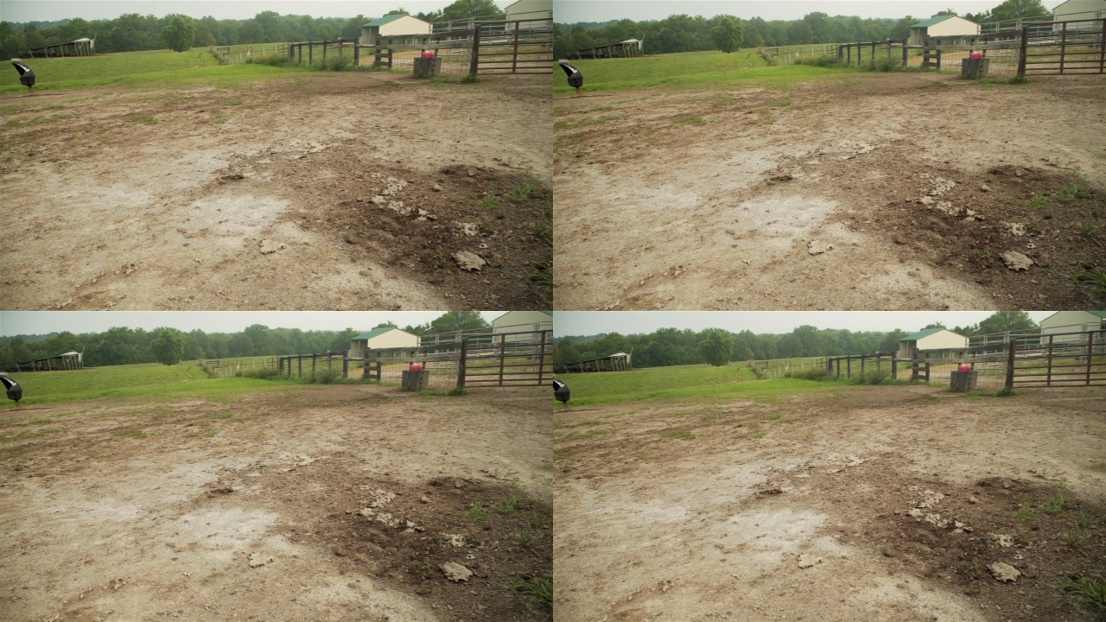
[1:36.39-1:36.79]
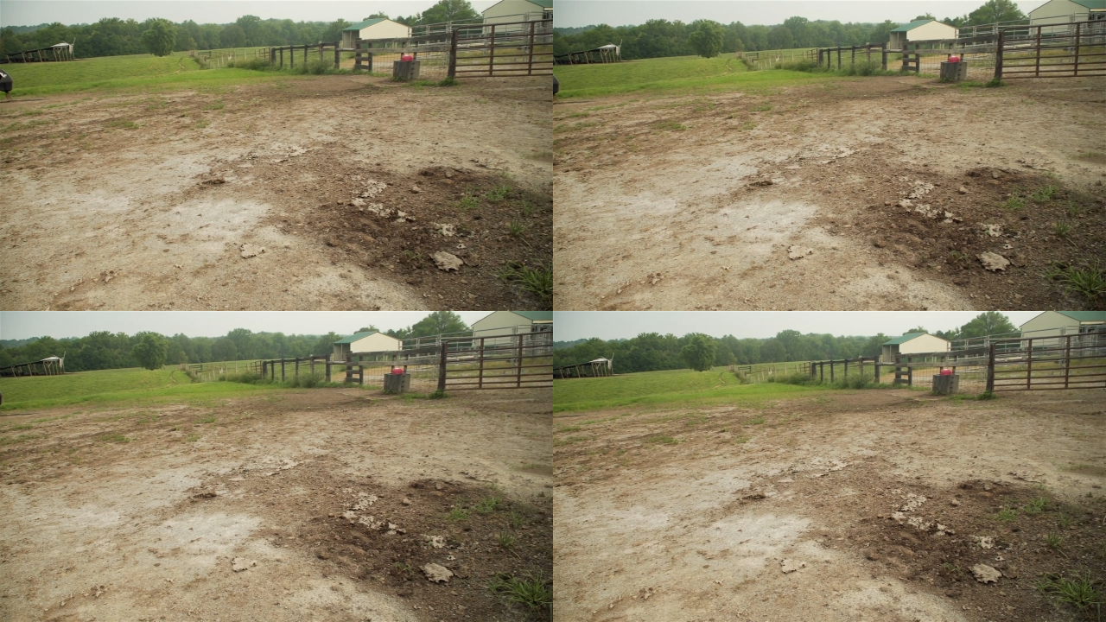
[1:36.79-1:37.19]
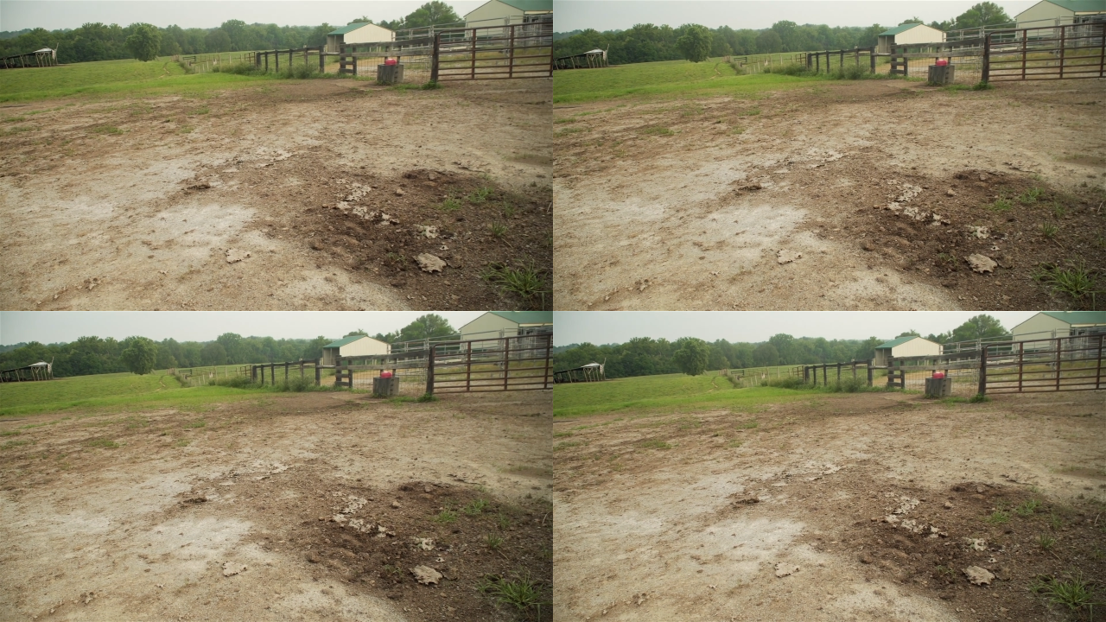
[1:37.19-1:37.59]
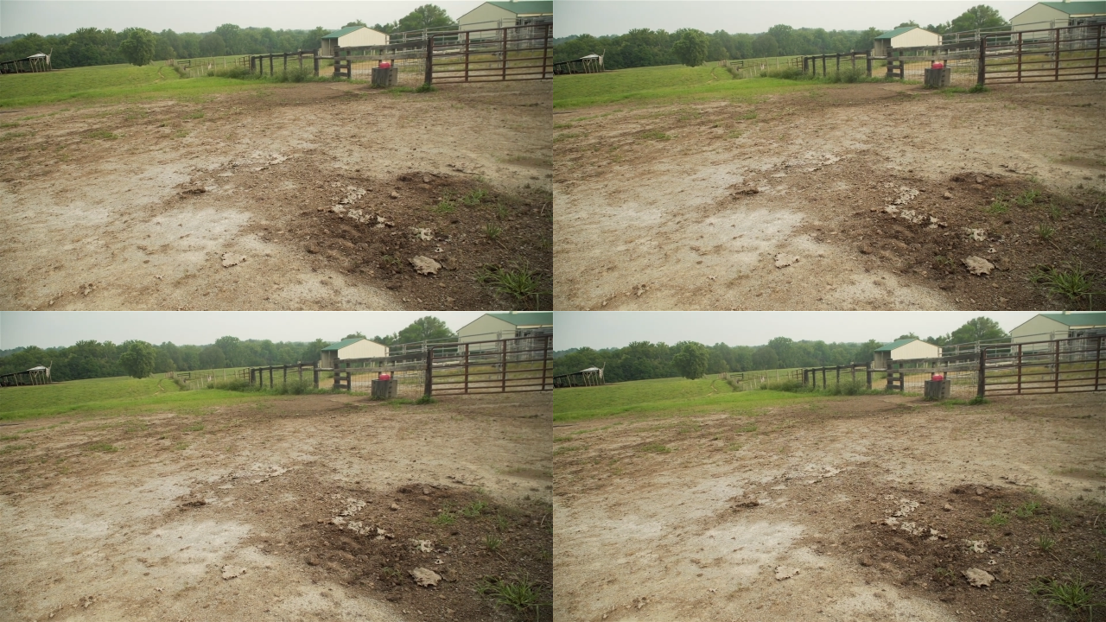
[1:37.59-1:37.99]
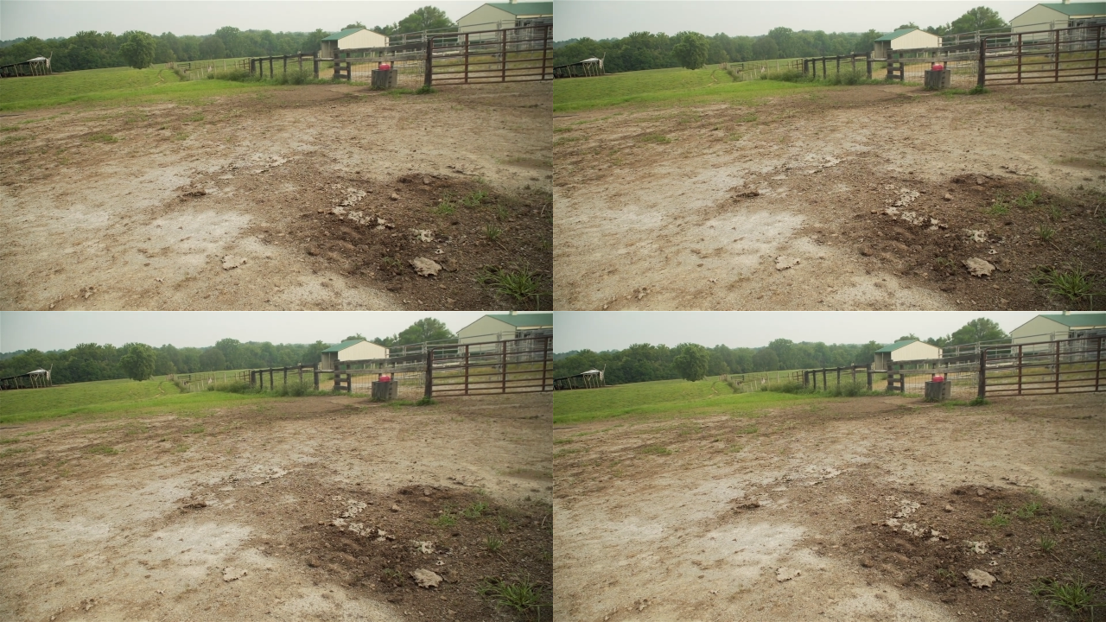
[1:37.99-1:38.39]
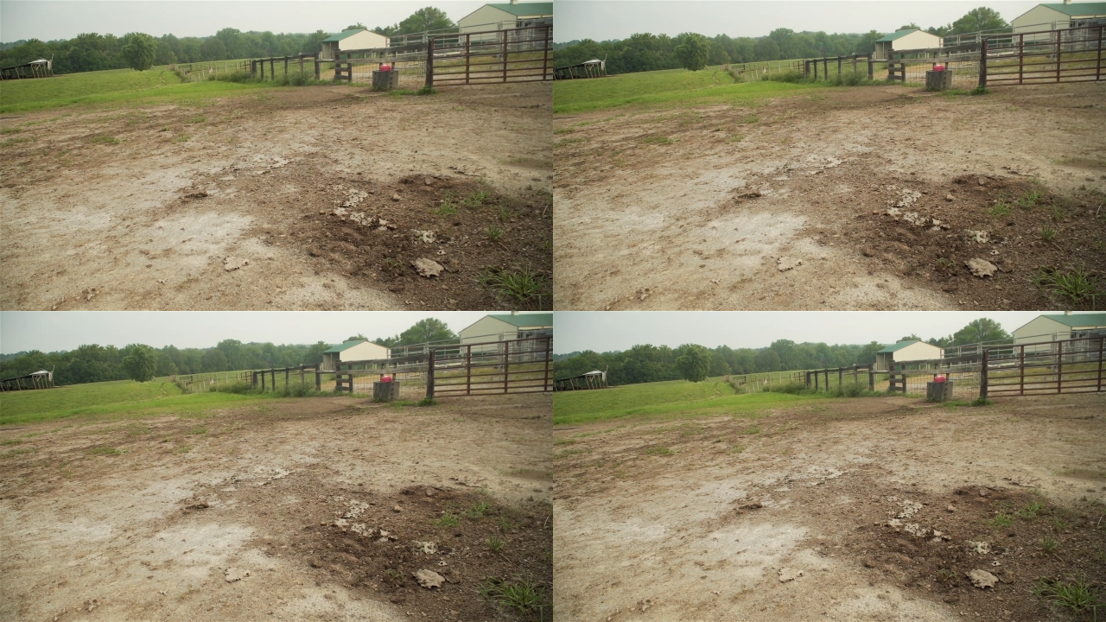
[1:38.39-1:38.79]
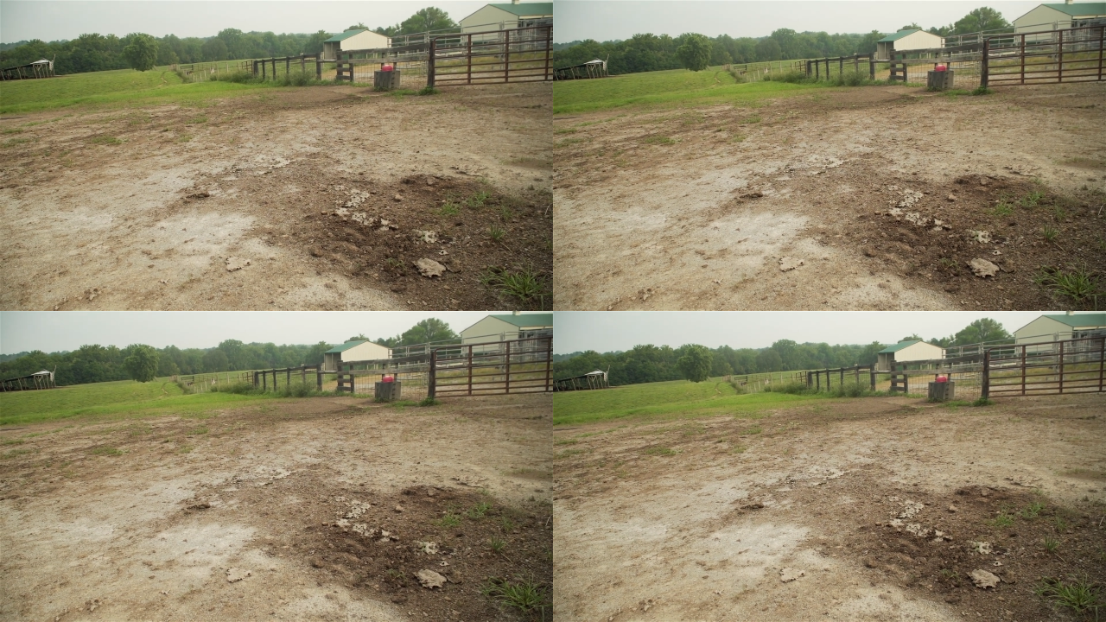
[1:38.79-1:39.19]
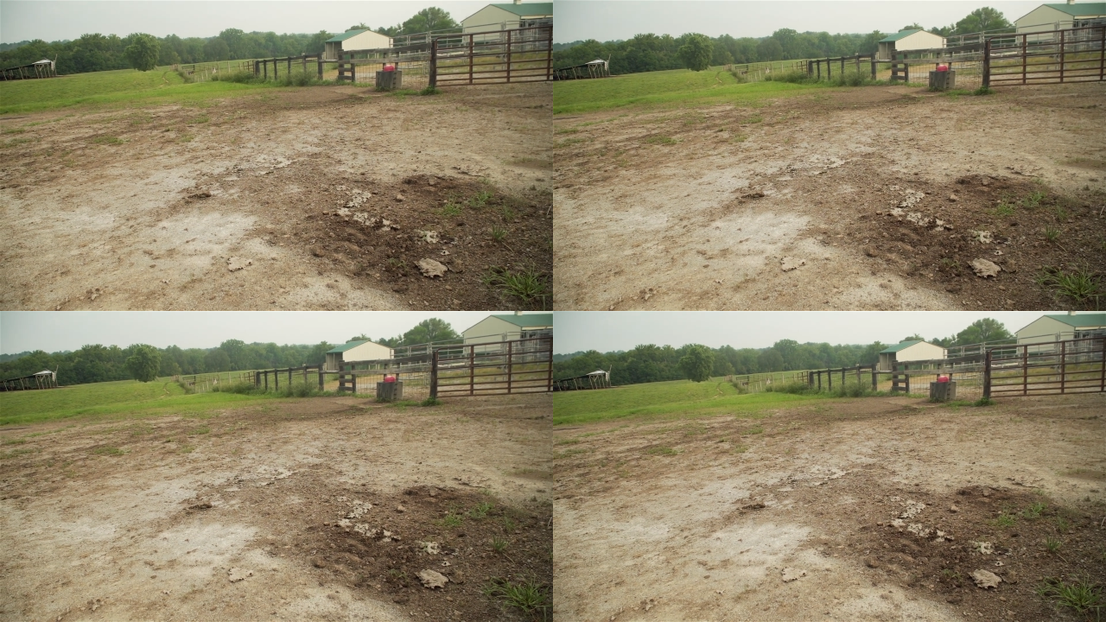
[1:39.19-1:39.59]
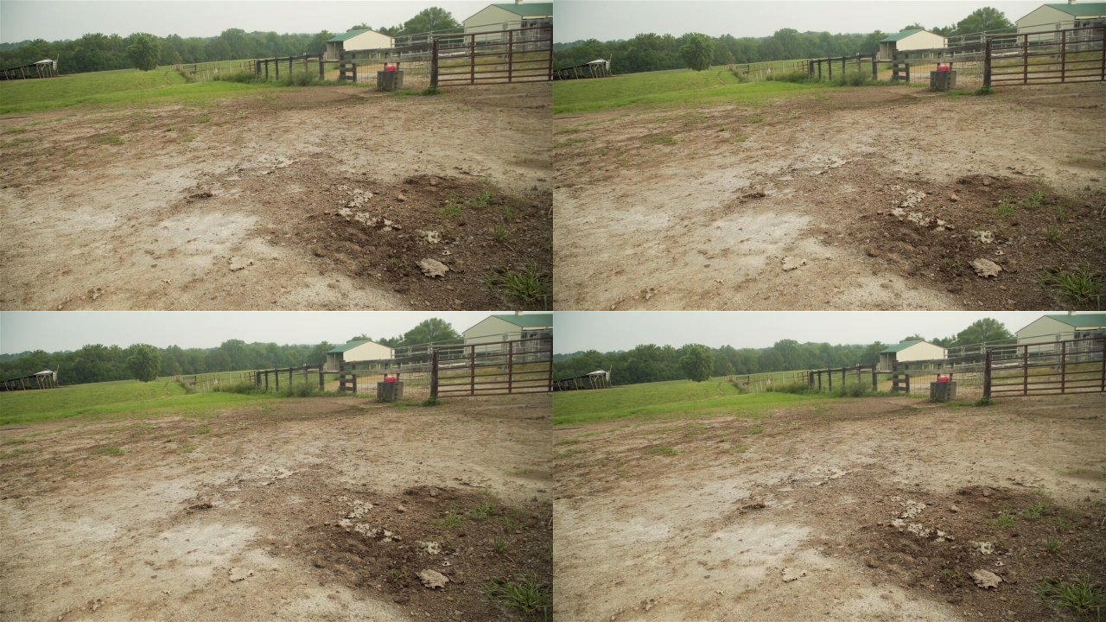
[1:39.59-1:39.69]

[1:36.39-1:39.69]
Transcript: [unreadable: no face in view]